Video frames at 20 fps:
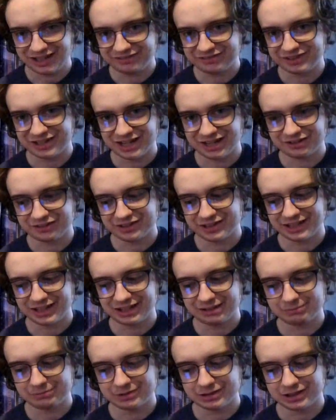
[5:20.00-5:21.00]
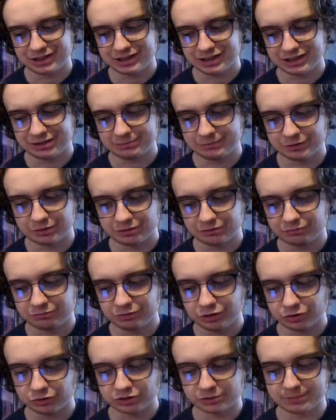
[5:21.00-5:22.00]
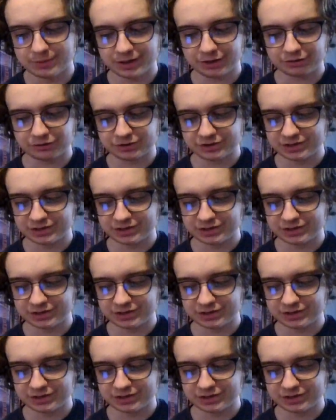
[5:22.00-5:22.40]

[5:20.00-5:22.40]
I forgot her name. Um, Rose Battle